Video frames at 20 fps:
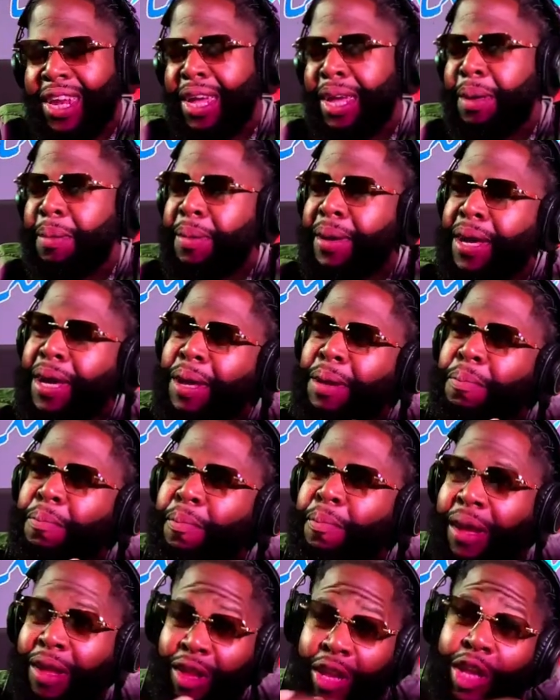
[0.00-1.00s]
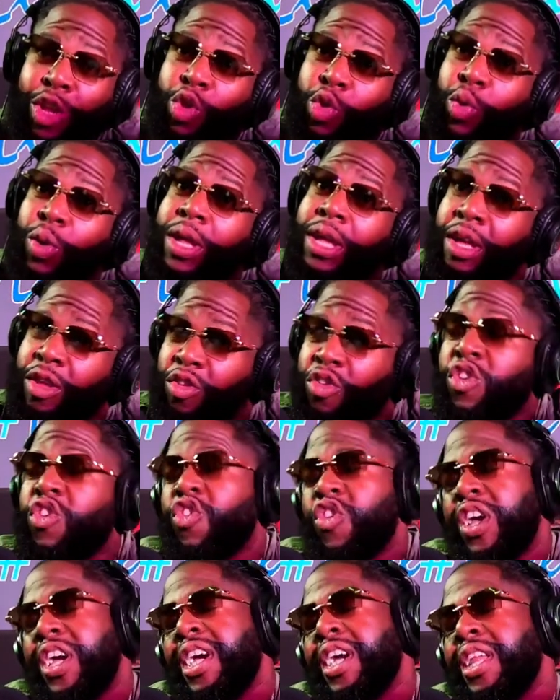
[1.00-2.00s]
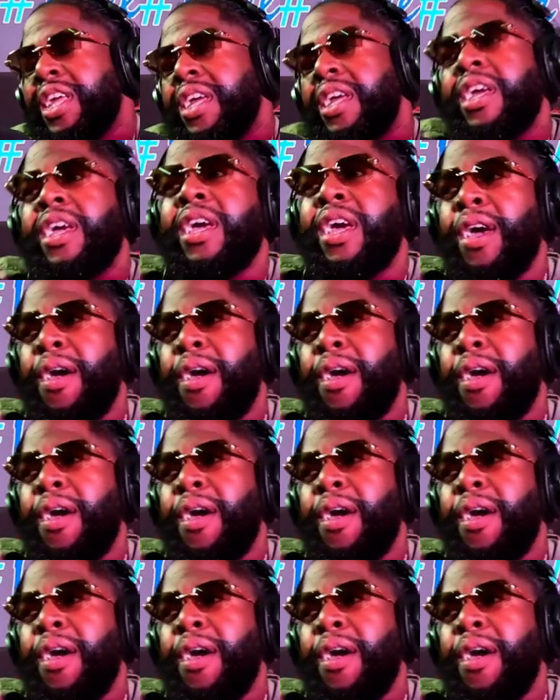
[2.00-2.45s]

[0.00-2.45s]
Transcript: You know what I mean? In today's society.